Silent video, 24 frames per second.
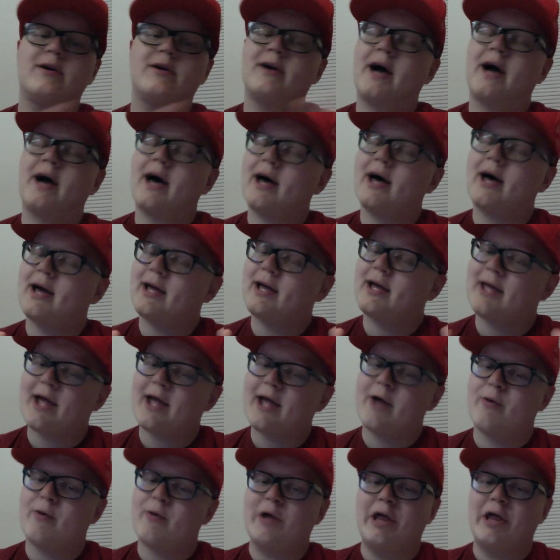I
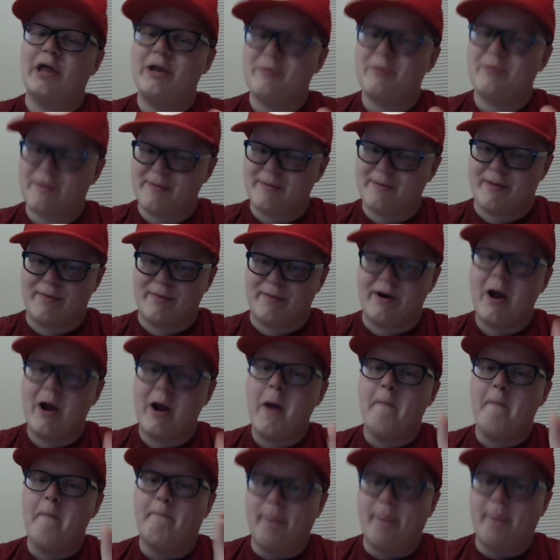can't really remember.
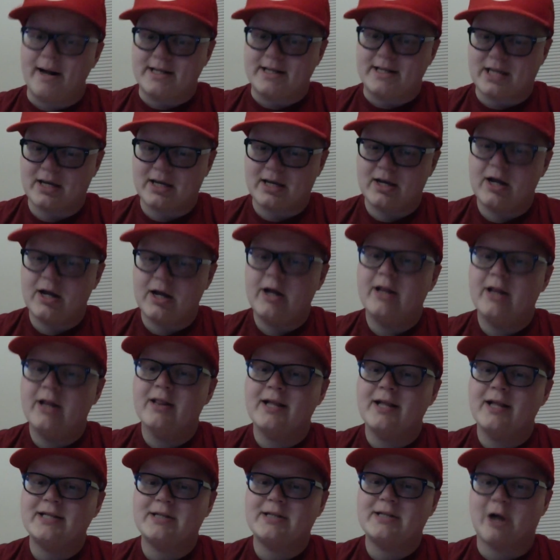But
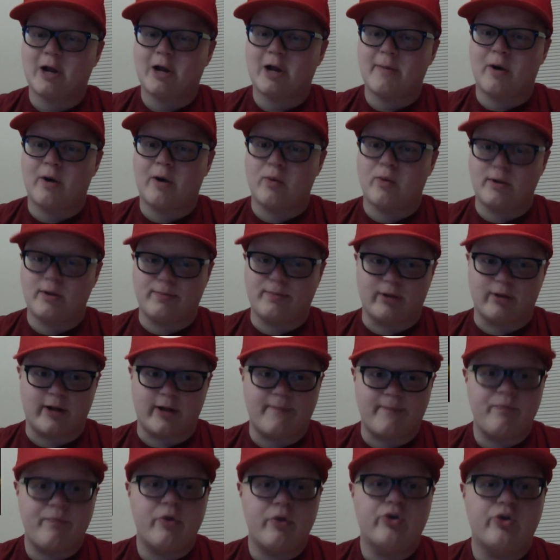let's talk about replay.
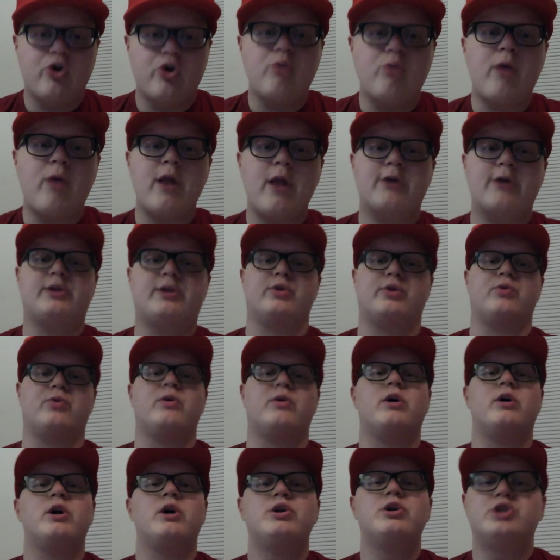Tomb Raider 2.
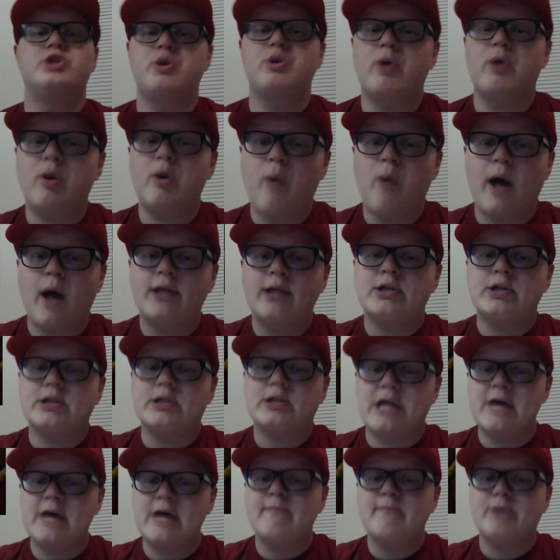Do you want to watch
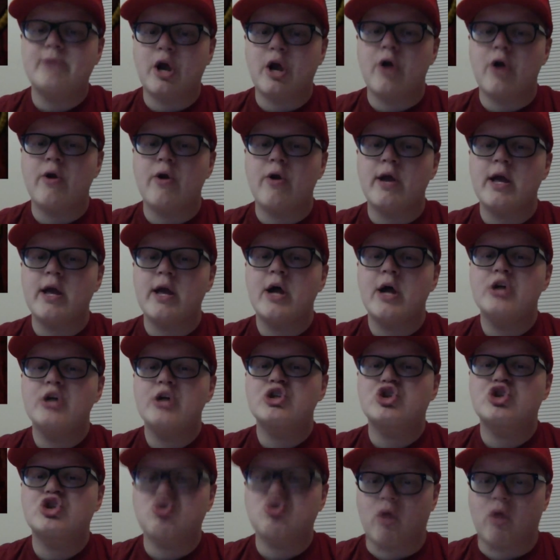Tim Turry
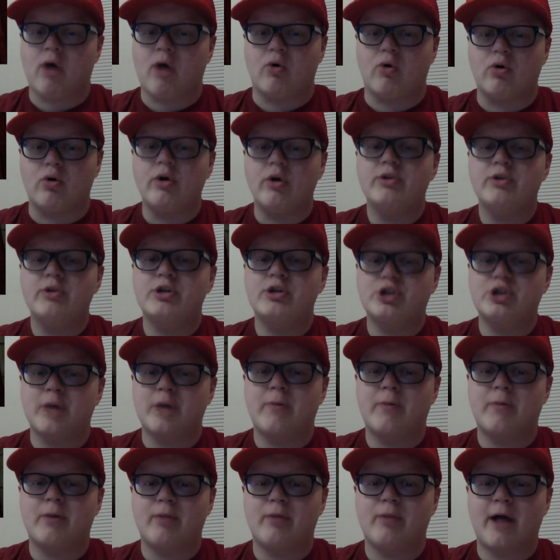struggle to jump
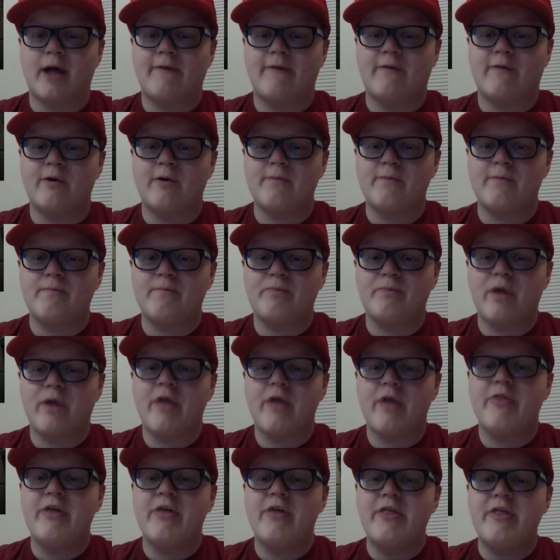on a platform?
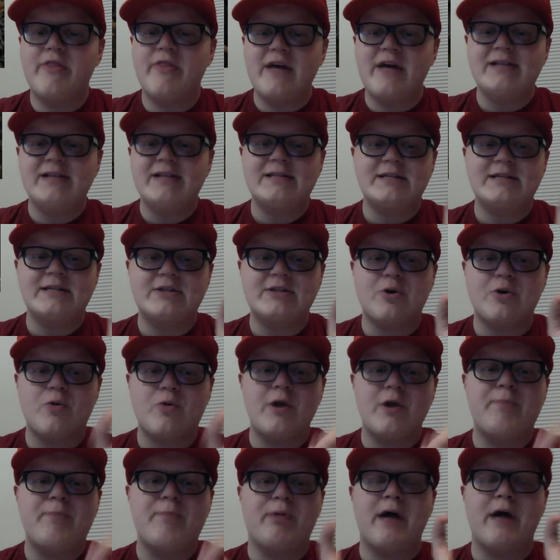Then this is the
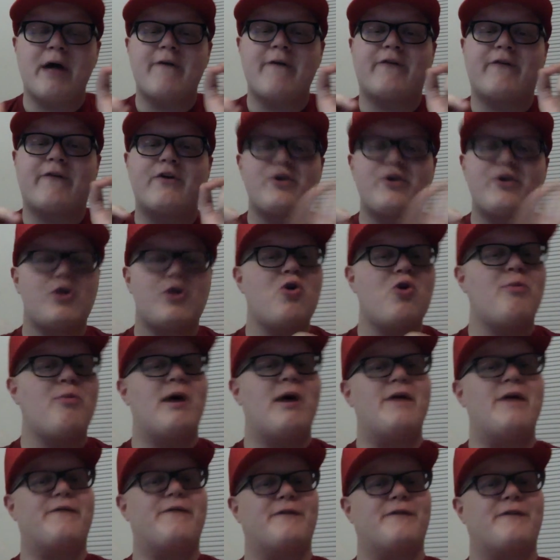replay for you,
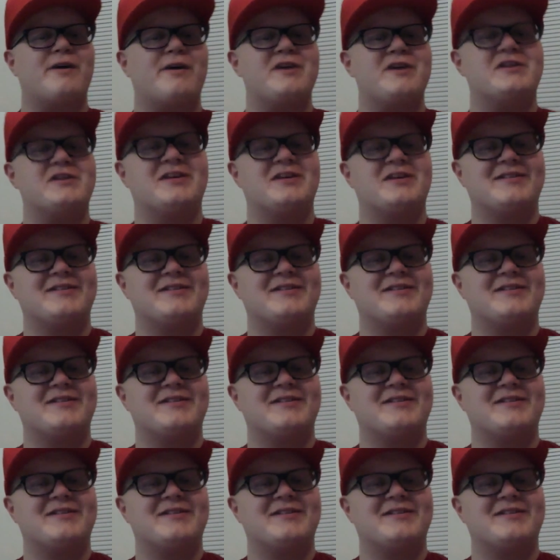my friend.